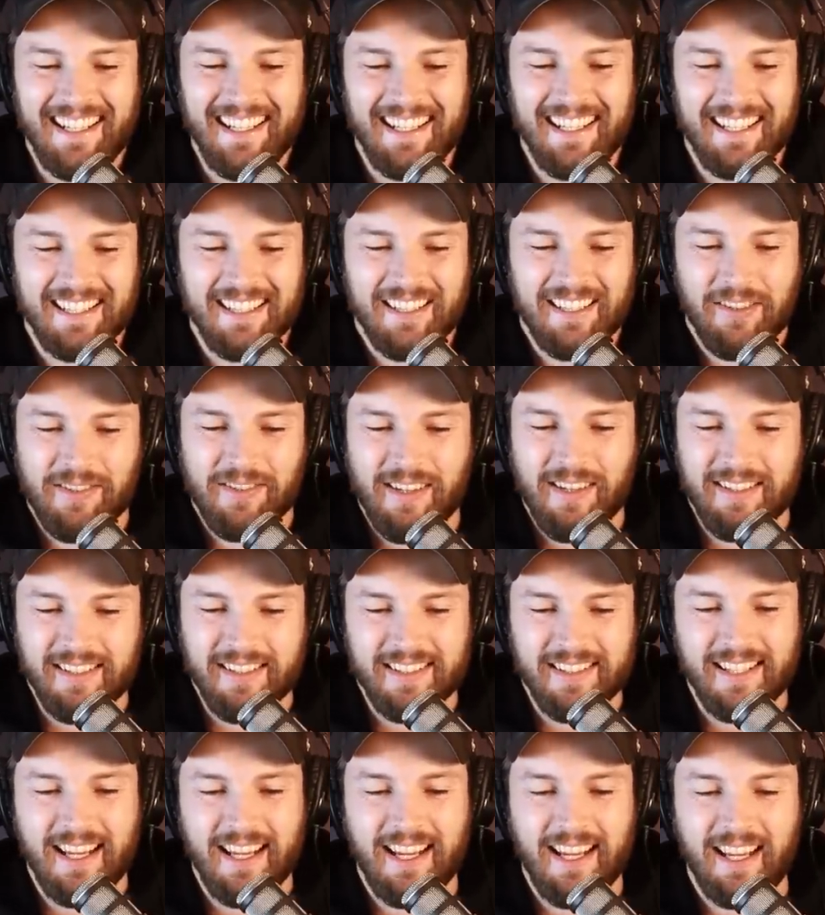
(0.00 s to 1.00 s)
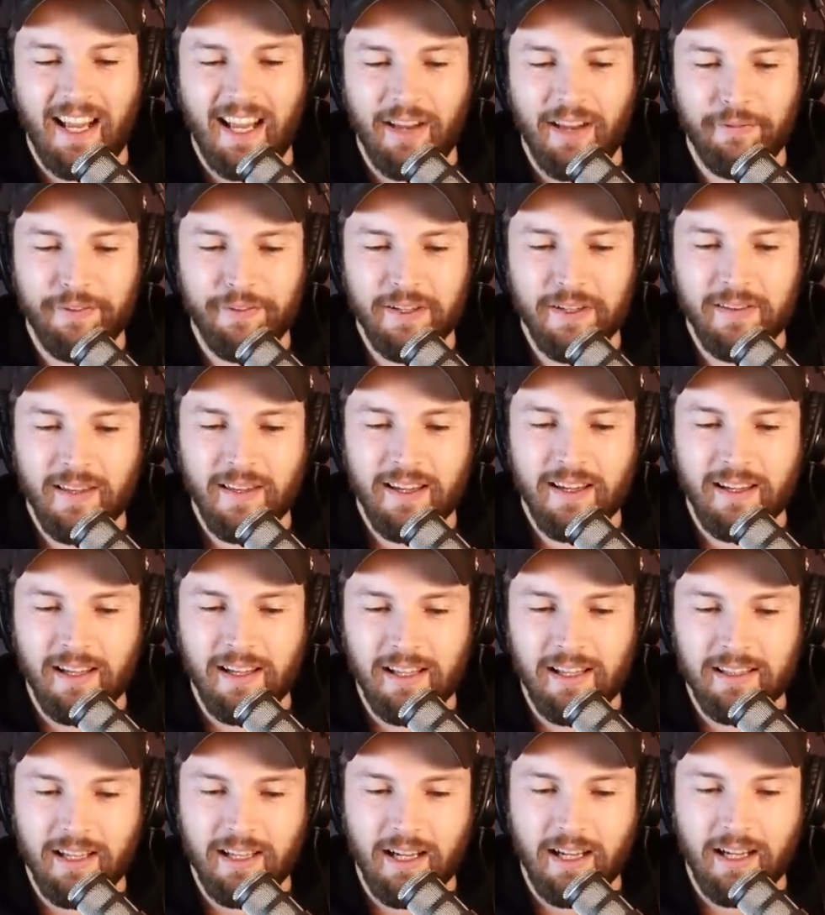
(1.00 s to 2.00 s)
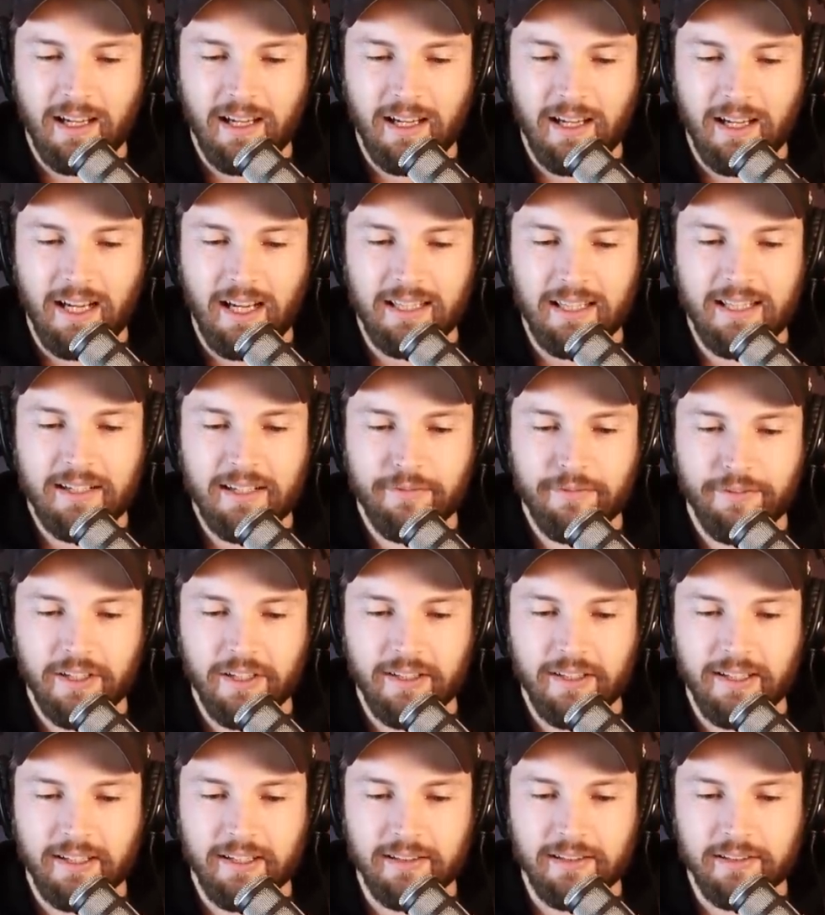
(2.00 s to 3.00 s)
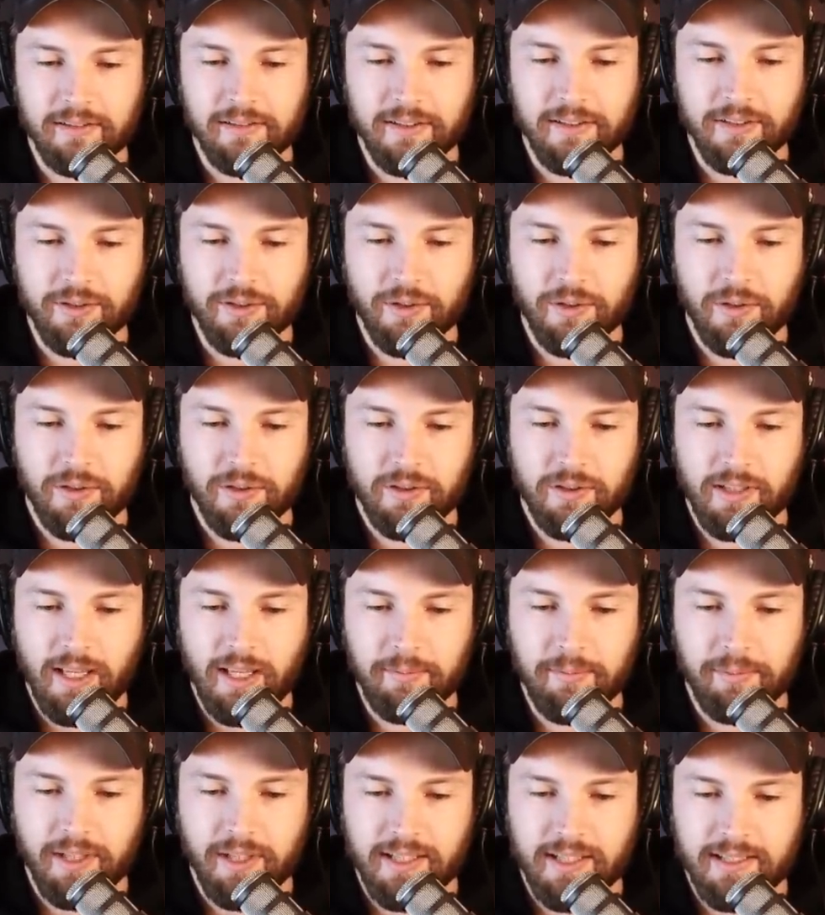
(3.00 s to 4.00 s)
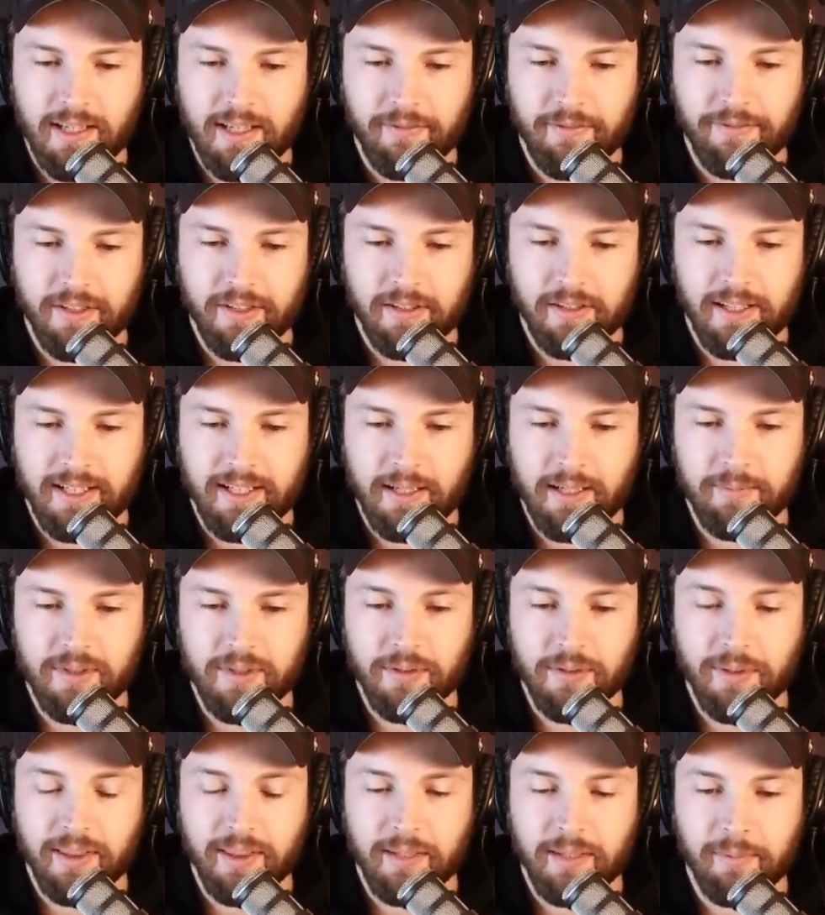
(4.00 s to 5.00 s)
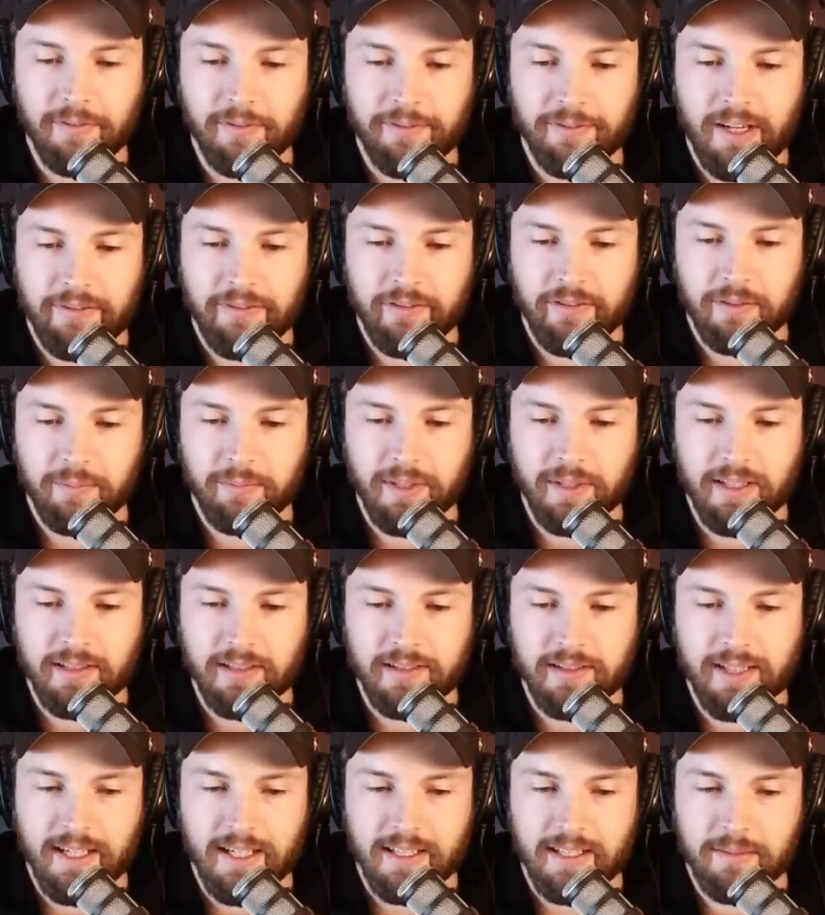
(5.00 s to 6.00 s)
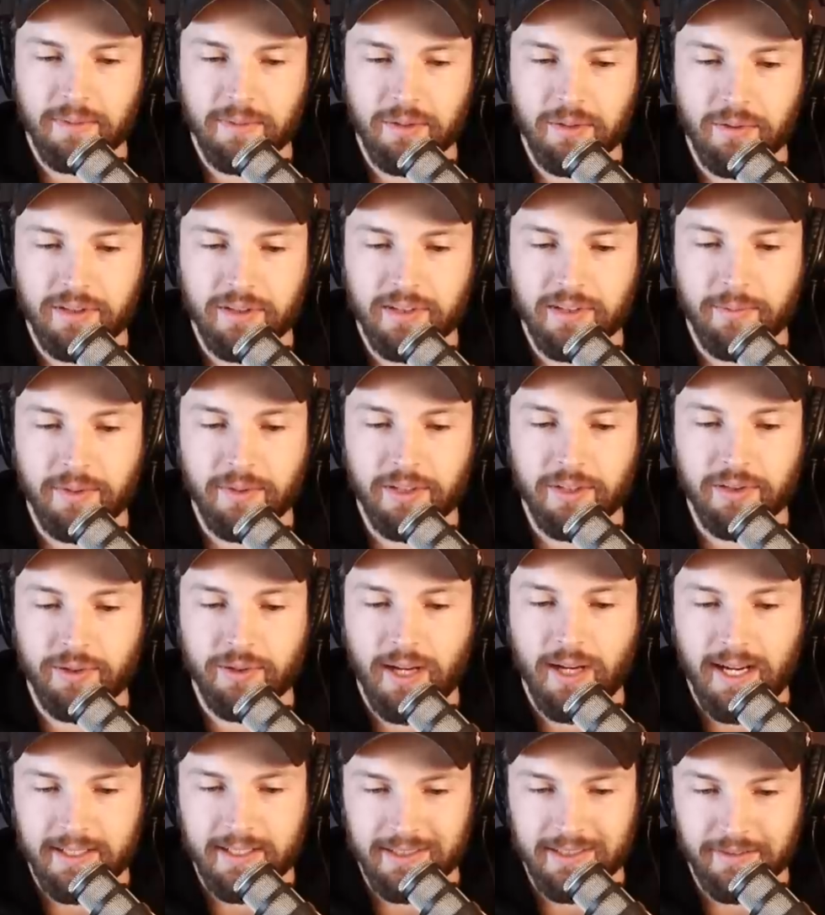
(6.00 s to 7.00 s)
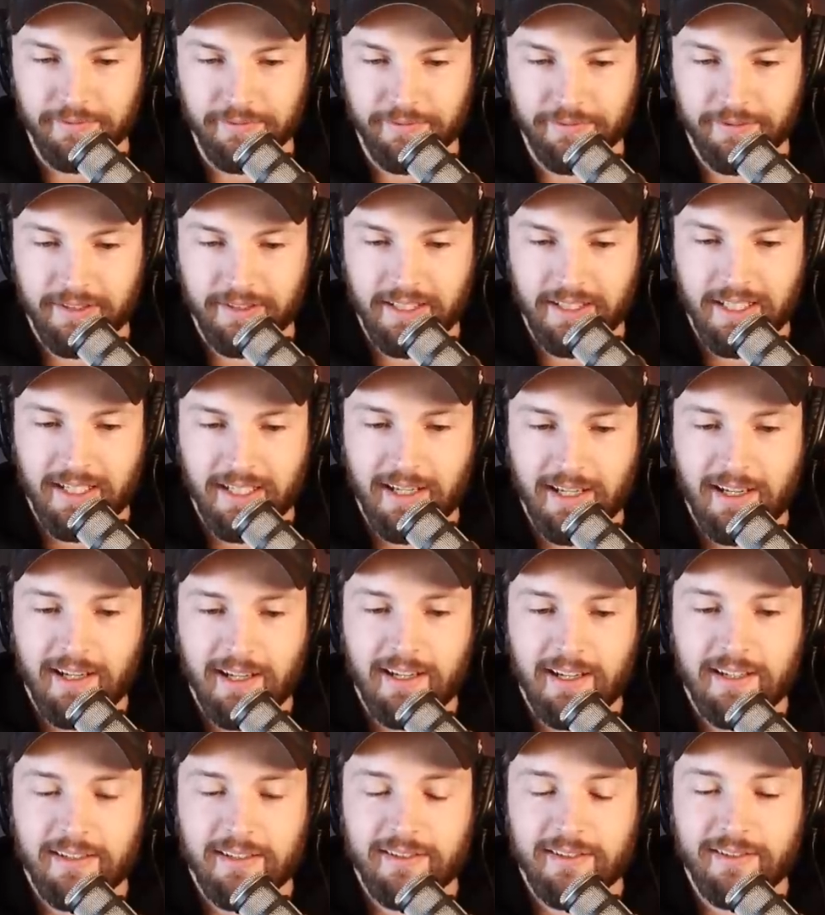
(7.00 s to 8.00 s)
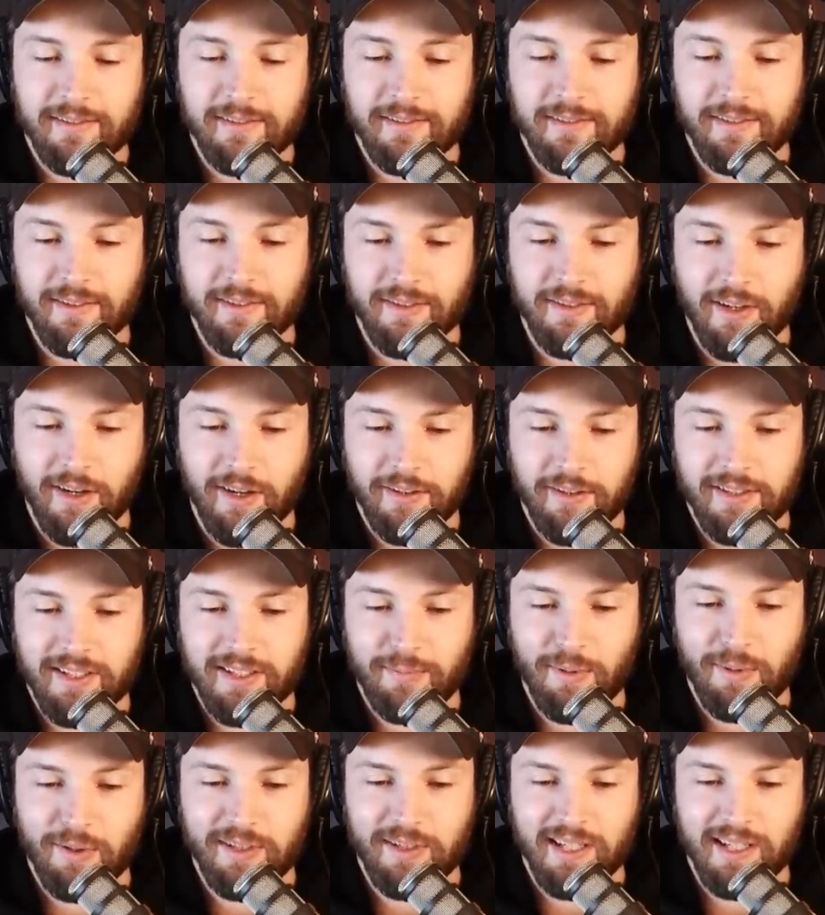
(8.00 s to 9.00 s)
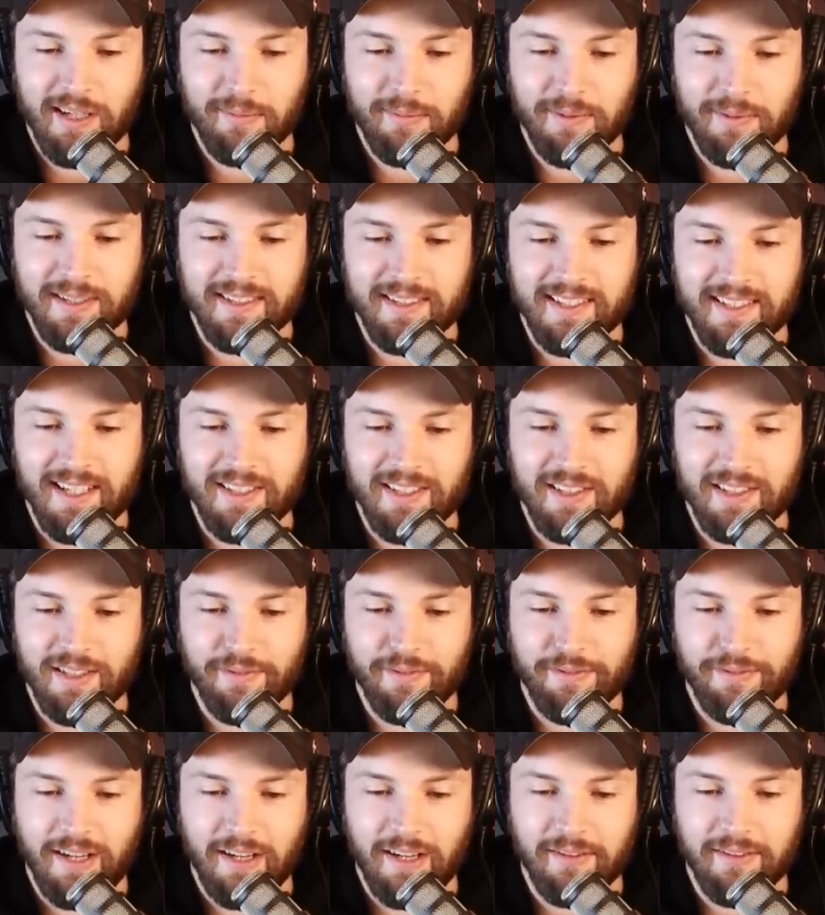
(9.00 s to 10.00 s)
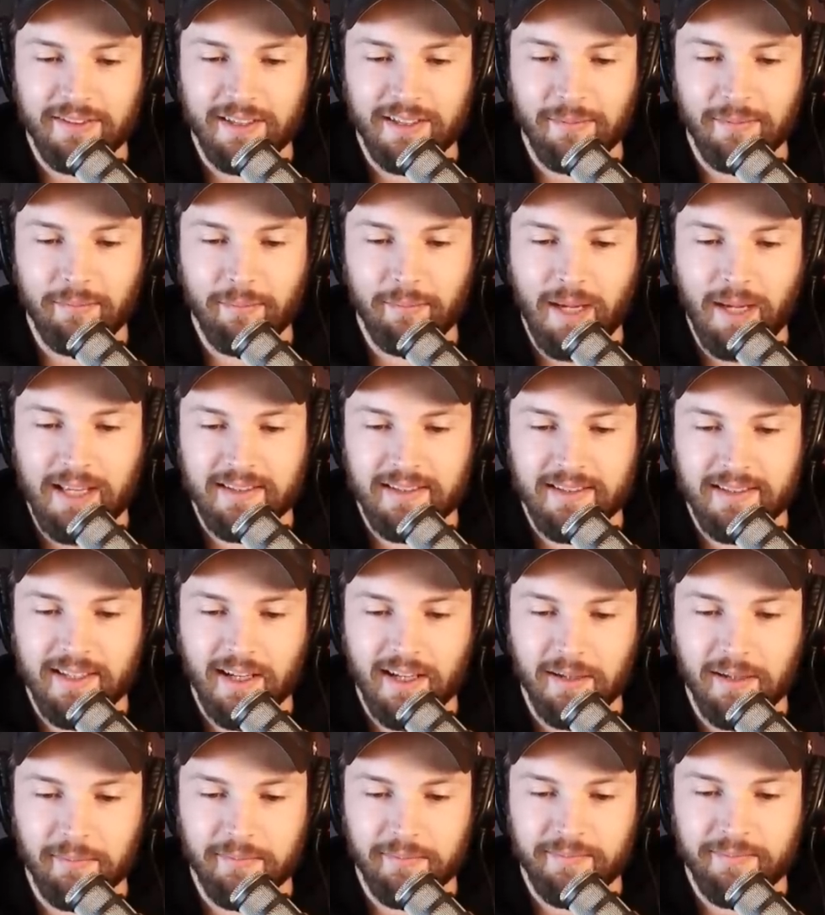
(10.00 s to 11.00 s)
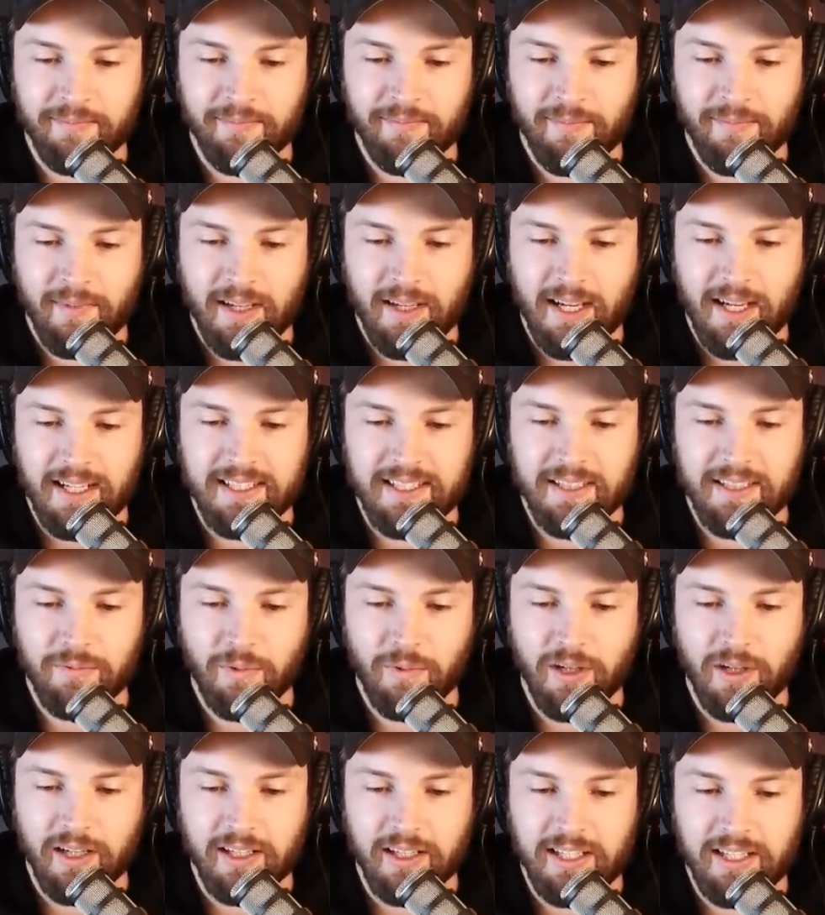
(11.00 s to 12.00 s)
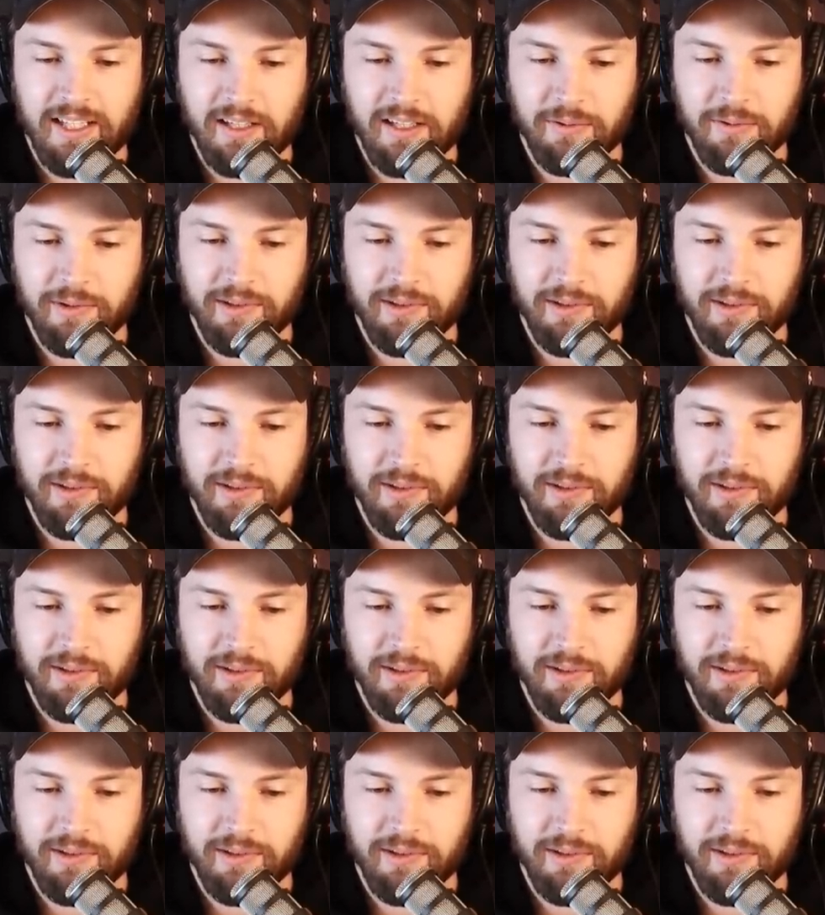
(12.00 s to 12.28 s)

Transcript: Uh, goes on to say, I feel, uh, uh, I like feeling a little control. And plus I feel like I'm doing them a favor because they get to be with someone attractive. Zara spoke up and said she found it messed up. I didn't want an